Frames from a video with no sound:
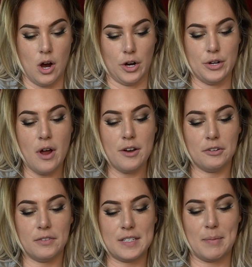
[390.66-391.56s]
Are you not
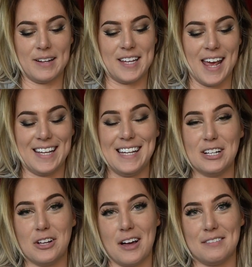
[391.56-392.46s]
nervous about taking
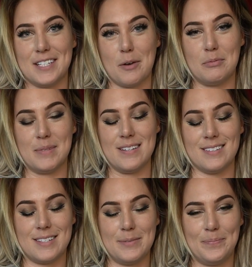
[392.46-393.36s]
a lot of
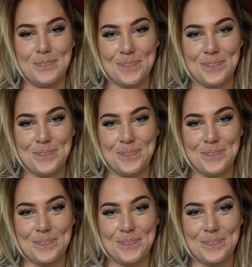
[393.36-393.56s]
supplements?